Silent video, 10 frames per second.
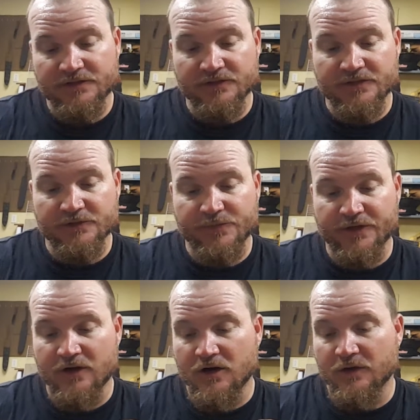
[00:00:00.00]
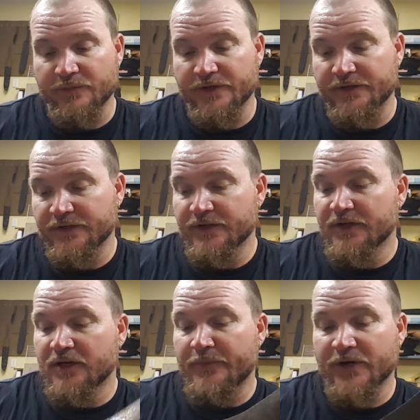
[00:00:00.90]
seems pretty hard, but
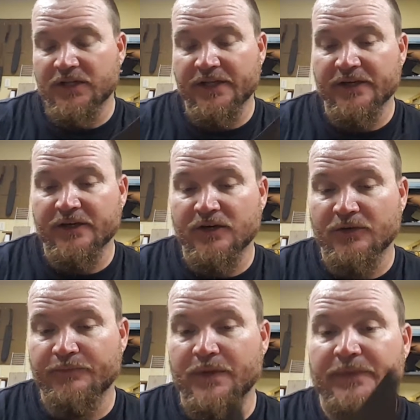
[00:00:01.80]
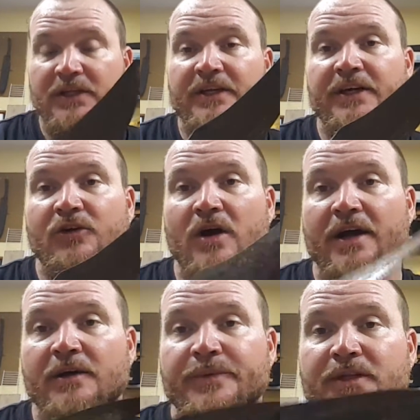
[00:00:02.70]
I'm gonna clean it up. Maybe clean the
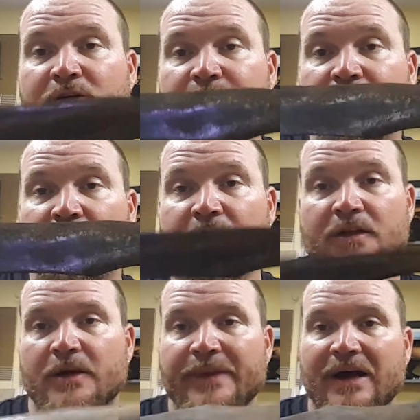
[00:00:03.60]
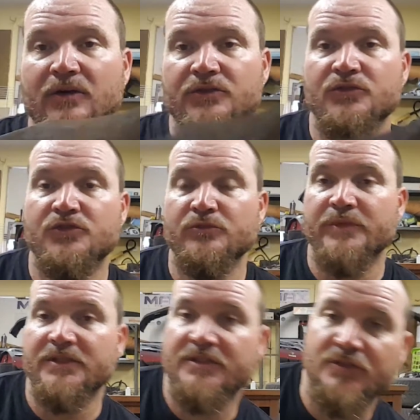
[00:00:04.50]
grind up a little bit on it. I'm not gonna do too
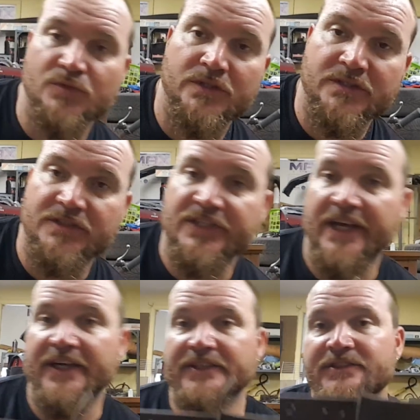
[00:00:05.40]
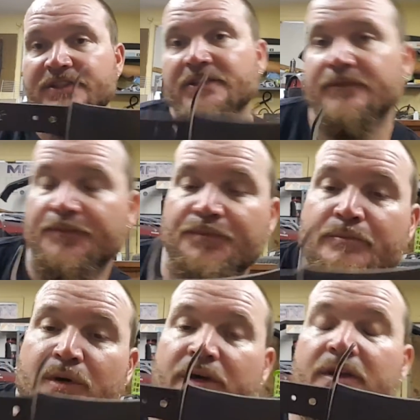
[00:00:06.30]
much to it to change it,
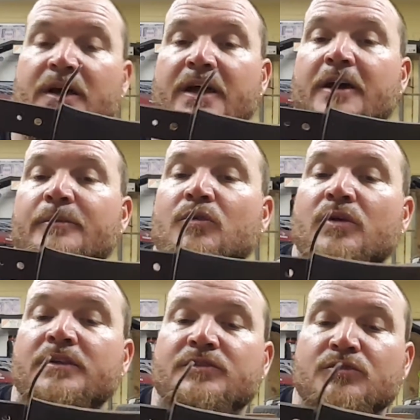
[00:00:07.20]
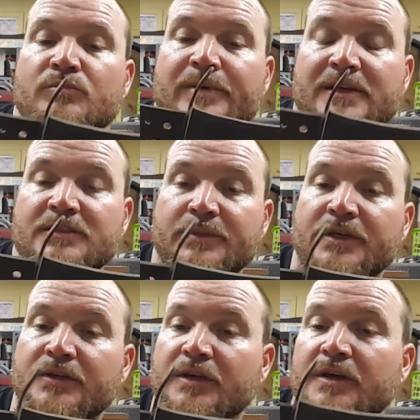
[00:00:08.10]
but I am going to
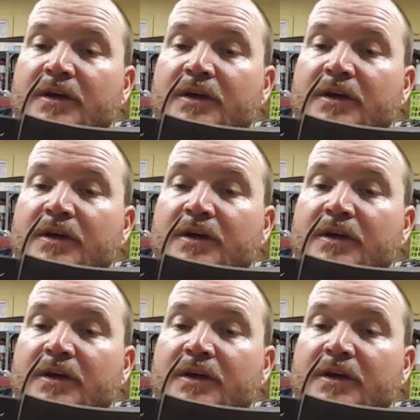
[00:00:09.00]
possibly